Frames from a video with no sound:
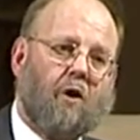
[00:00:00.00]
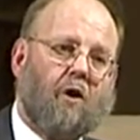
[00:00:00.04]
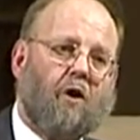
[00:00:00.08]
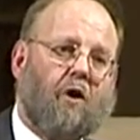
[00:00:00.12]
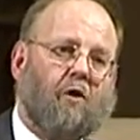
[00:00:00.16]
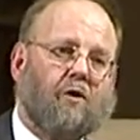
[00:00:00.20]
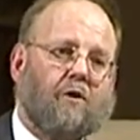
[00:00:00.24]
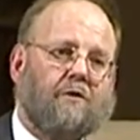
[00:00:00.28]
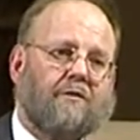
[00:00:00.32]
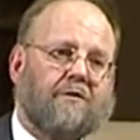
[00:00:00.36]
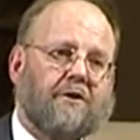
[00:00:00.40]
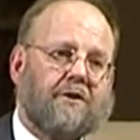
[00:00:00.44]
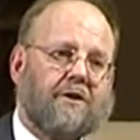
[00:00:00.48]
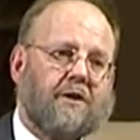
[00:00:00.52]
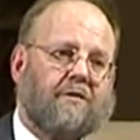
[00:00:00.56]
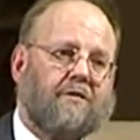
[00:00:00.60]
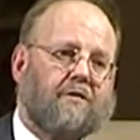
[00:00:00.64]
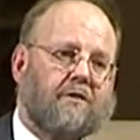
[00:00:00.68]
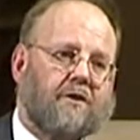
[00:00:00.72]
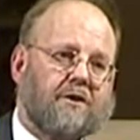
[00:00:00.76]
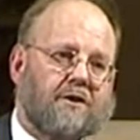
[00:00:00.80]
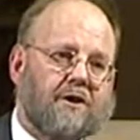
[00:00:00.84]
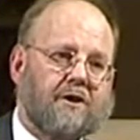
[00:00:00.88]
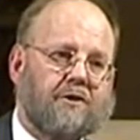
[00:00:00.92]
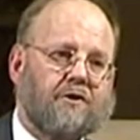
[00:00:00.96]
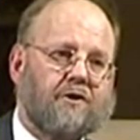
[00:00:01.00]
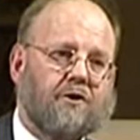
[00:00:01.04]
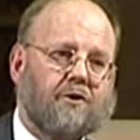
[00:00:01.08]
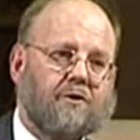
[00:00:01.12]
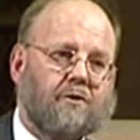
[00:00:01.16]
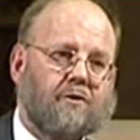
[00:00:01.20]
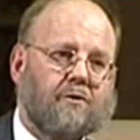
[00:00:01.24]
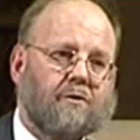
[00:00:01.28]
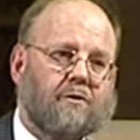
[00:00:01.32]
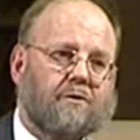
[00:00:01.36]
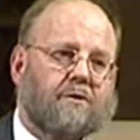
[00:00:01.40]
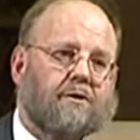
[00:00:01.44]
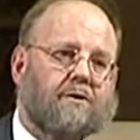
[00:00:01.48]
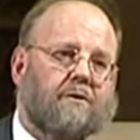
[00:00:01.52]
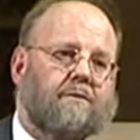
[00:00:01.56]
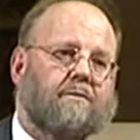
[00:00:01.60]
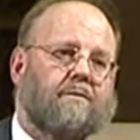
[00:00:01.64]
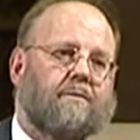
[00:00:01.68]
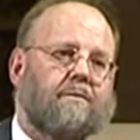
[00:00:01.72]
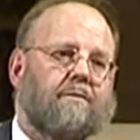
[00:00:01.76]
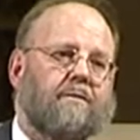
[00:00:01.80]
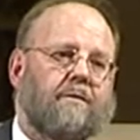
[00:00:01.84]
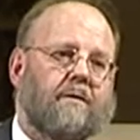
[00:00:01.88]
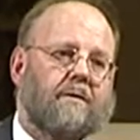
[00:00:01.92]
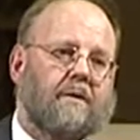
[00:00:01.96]
all of the different tissues,
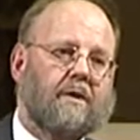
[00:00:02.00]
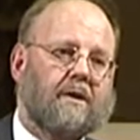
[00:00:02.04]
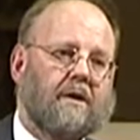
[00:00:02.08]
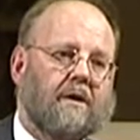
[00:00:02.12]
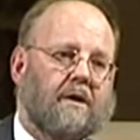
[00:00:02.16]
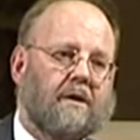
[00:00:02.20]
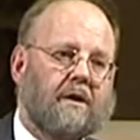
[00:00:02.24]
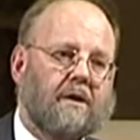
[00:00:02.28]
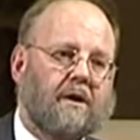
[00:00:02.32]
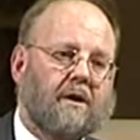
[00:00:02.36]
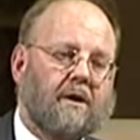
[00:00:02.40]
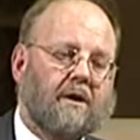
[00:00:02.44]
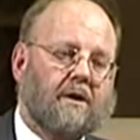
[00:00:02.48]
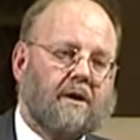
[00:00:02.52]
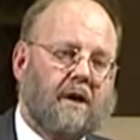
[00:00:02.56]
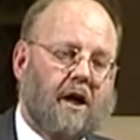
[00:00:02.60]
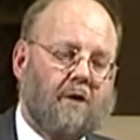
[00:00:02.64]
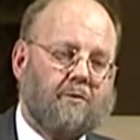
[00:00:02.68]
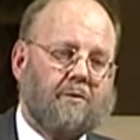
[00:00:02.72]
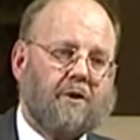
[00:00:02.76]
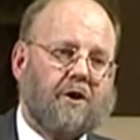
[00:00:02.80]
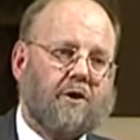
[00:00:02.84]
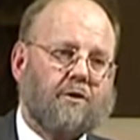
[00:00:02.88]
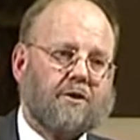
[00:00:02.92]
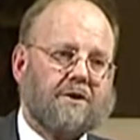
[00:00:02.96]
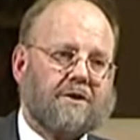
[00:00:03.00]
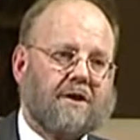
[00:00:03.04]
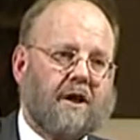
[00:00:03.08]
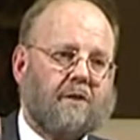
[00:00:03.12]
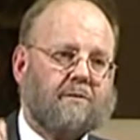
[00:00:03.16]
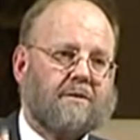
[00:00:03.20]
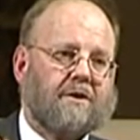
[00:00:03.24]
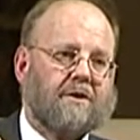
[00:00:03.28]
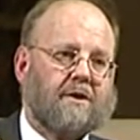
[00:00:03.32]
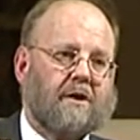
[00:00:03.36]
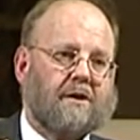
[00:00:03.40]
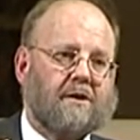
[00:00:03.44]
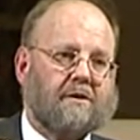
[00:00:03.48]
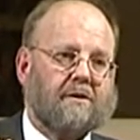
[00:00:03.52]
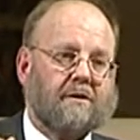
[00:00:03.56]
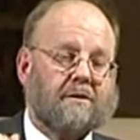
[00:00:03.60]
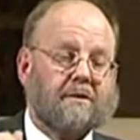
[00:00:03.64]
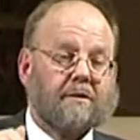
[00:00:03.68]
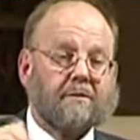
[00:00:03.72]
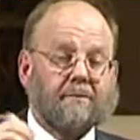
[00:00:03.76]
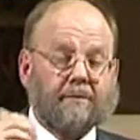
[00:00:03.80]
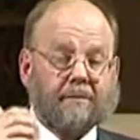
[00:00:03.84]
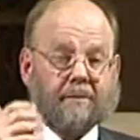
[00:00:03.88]
embryo stem cells.